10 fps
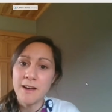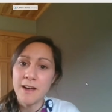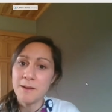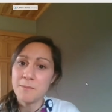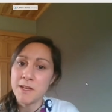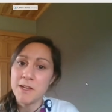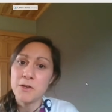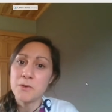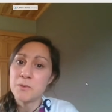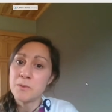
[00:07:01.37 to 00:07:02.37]
any time that
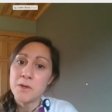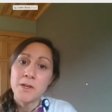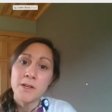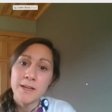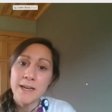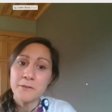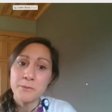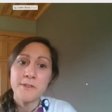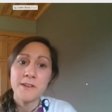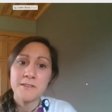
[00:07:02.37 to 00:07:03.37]
you connect
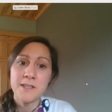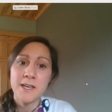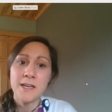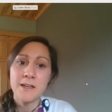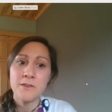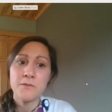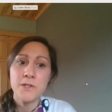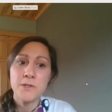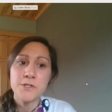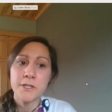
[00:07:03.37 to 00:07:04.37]
with us again in the
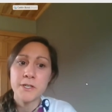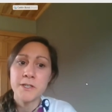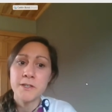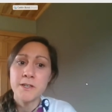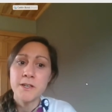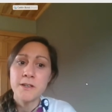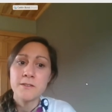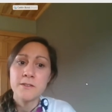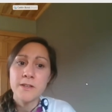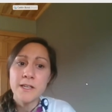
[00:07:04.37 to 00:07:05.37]
future.
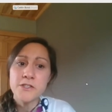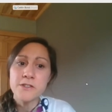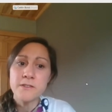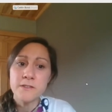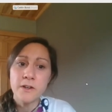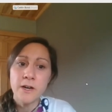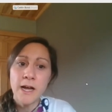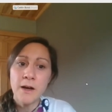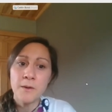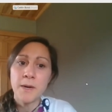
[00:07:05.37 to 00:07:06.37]
So let's just start
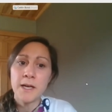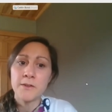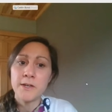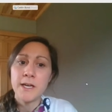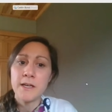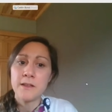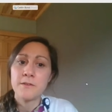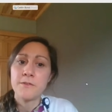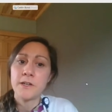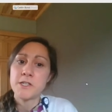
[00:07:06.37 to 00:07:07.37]
out by looking at
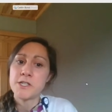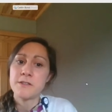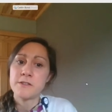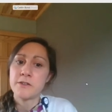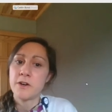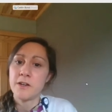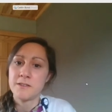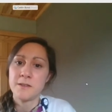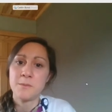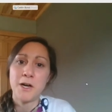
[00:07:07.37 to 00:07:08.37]
the functions
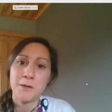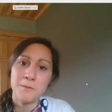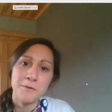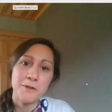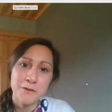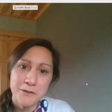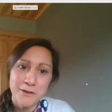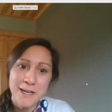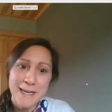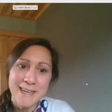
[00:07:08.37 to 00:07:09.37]
across the bottom of your
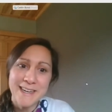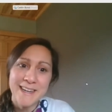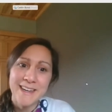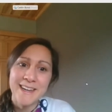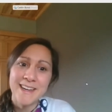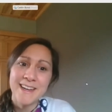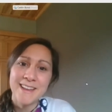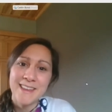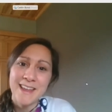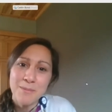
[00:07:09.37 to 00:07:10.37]
screen.
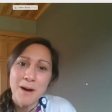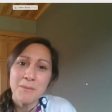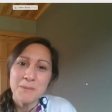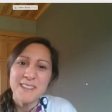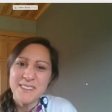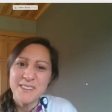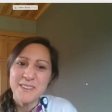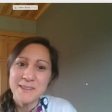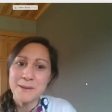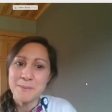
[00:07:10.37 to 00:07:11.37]
They probably
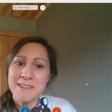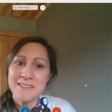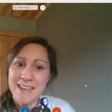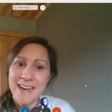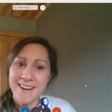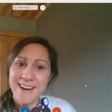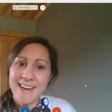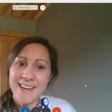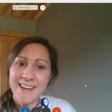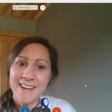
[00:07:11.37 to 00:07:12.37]
look a little bit
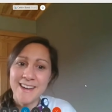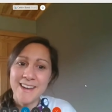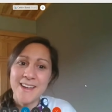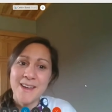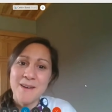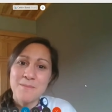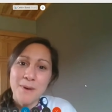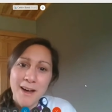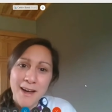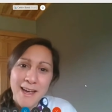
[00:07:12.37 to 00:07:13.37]
scary,
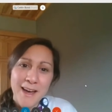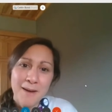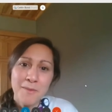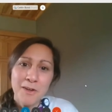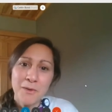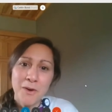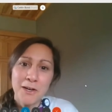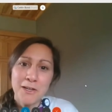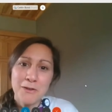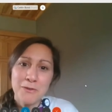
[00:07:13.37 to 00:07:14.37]
but I'm going to
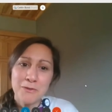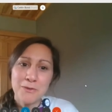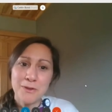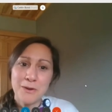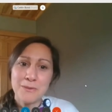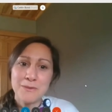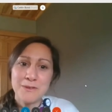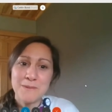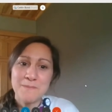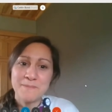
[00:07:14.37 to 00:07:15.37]
walk you through
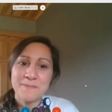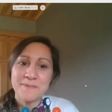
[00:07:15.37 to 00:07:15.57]
those.